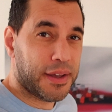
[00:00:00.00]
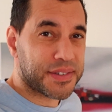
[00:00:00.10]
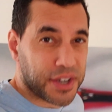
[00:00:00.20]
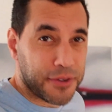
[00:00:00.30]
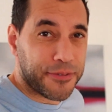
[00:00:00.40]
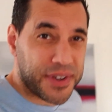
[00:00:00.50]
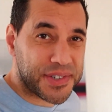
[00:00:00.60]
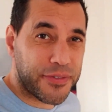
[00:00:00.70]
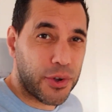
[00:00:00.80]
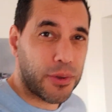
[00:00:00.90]
So first
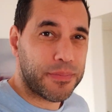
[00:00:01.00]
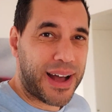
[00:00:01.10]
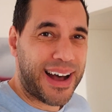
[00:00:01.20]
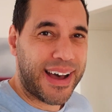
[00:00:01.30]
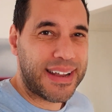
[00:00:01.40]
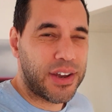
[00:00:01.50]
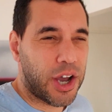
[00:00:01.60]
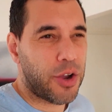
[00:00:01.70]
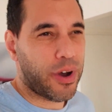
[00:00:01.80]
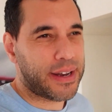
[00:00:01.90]
of all, I
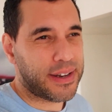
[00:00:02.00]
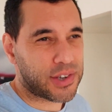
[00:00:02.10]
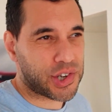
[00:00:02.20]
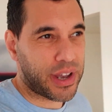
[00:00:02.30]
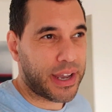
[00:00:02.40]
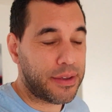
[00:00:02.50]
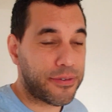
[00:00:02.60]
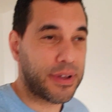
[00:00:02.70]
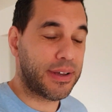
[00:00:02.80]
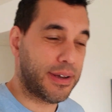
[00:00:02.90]
know I need a
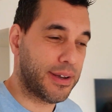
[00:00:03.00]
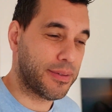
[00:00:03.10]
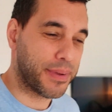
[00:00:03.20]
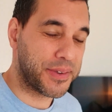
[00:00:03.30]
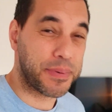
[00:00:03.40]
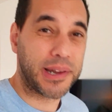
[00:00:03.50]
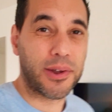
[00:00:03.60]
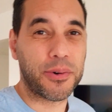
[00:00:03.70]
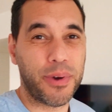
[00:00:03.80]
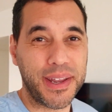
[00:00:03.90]
shave, but it's been a
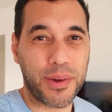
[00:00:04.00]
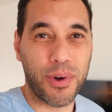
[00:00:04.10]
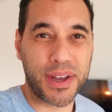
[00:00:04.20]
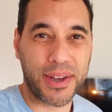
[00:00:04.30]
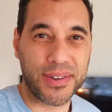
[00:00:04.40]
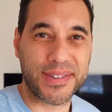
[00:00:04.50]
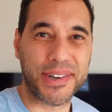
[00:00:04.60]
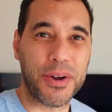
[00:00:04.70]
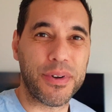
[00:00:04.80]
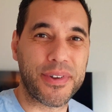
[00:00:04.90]
long week working on
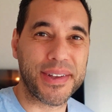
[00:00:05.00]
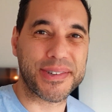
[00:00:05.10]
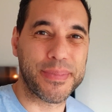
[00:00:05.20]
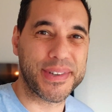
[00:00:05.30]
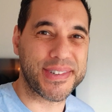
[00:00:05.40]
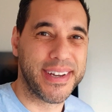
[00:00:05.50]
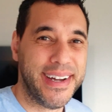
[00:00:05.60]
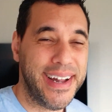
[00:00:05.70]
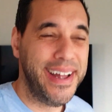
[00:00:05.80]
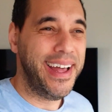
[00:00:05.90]
site with customers
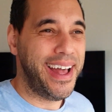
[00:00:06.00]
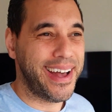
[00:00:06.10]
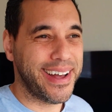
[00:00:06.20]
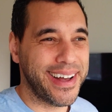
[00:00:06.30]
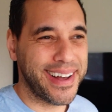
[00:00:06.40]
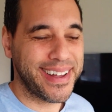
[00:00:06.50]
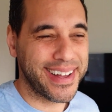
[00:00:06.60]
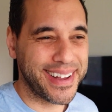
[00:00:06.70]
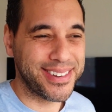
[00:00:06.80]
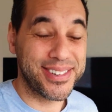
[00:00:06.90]

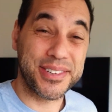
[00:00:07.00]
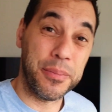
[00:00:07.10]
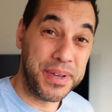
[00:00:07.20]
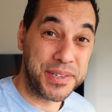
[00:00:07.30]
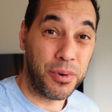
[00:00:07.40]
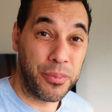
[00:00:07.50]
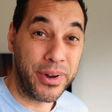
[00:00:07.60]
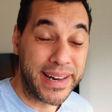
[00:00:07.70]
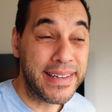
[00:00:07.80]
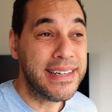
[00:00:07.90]
and just a busy one
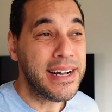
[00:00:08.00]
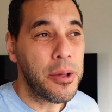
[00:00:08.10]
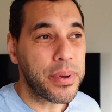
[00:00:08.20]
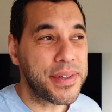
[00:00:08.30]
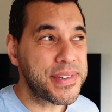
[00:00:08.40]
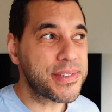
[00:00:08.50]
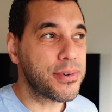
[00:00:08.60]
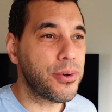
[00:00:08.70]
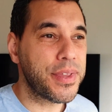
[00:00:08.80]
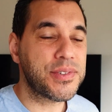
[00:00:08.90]
really. But I just
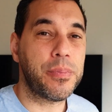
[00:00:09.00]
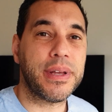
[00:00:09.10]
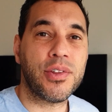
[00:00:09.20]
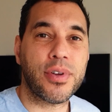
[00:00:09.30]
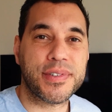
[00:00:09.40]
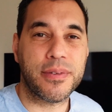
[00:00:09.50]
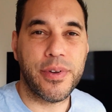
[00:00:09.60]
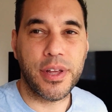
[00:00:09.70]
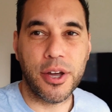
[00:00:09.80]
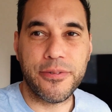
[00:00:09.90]
thought this would be an interesting
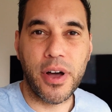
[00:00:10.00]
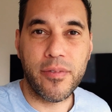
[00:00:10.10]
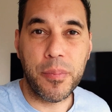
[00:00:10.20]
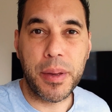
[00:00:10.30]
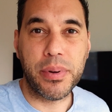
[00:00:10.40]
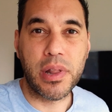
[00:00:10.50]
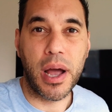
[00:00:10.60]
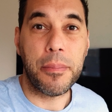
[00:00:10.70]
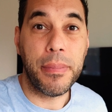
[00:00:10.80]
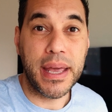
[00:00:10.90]
video for other people
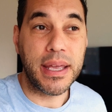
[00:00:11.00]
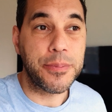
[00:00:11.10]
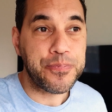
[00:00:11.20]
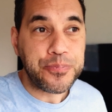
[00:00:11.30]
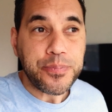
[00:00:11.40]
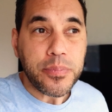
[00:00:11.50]
like me